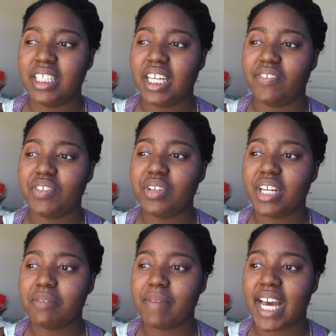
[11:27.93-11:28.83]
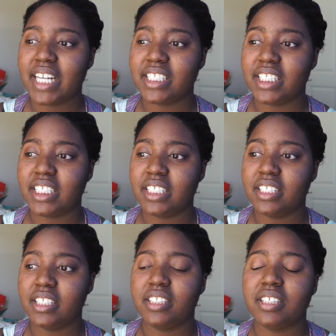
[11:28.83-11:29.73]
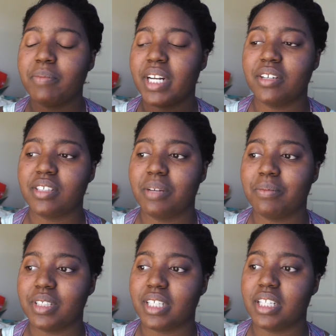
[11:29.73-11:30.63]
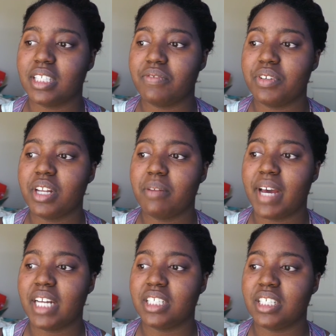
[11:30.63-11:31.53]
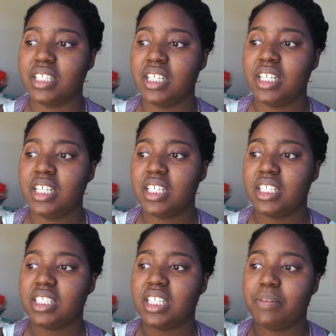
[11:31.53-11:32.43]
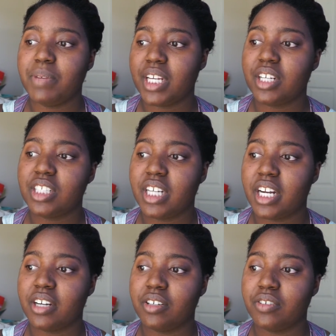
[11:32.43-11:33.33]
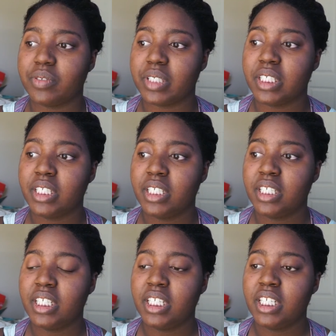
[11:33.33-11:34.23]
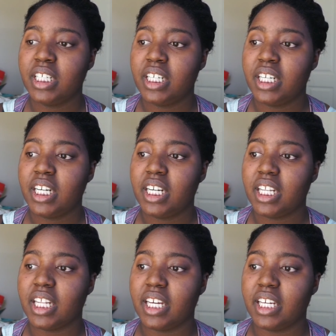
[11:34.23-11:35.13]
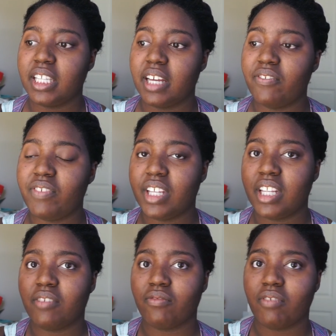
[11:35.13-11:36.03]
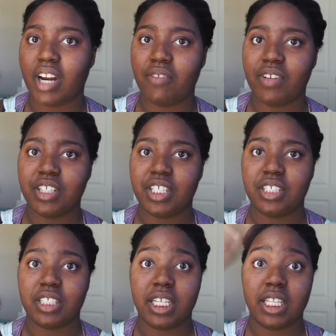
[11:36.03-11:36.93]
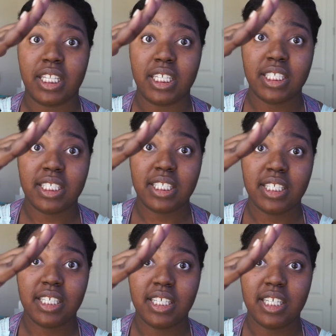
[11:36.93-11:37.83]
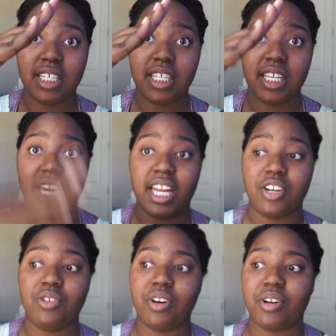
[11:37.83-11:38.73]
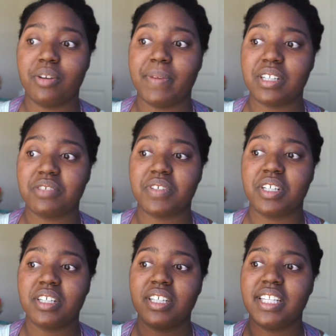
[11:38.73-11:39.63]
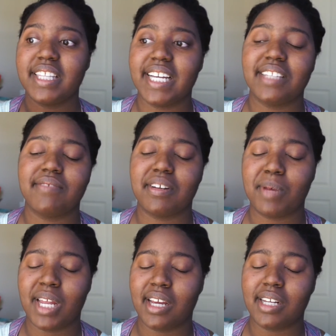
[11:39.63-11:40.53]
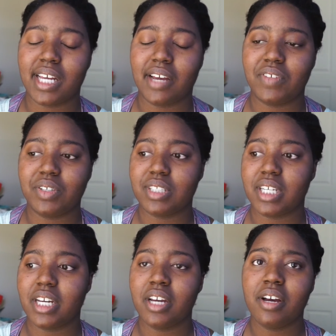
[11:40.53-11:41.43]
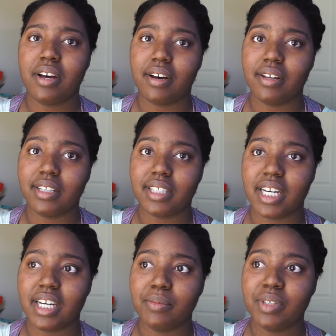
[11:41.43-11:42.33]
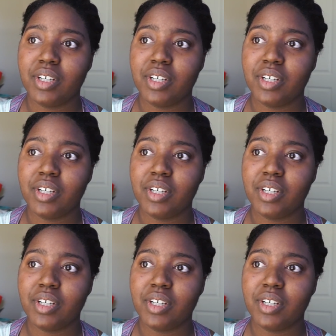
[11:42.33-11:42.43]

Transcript: if you can imagine, somebody on Tumblr said this, if you can imagine tipping your chair over, like that feeling right when your chair is like this and you know you're about to fall, that's what a panic attack feels like all the time.